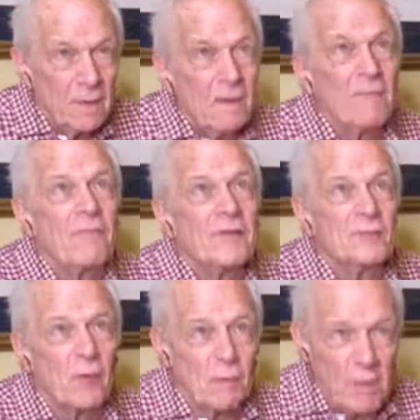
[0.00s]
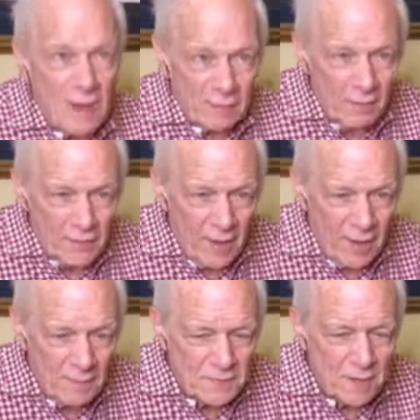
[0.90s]
If this were modern
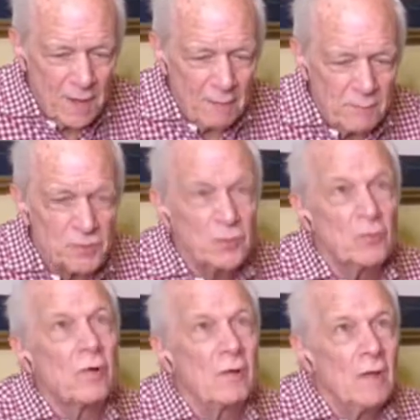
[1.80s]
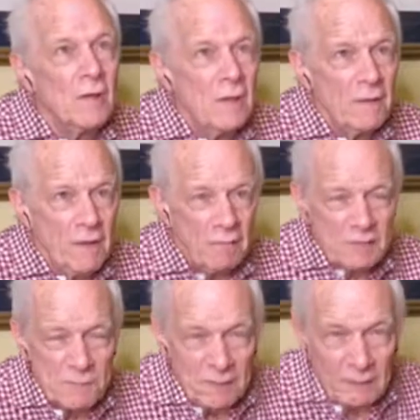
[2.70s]
times, I'm sure they
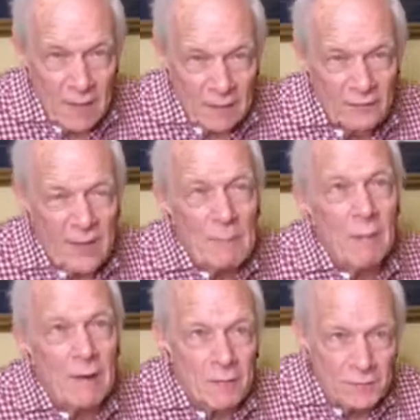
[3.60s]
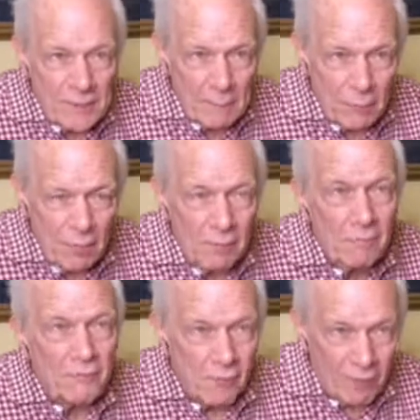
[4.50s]
would spend a lot of time around the table
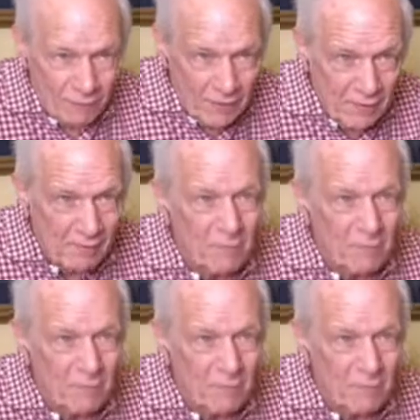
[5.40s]
with coffee.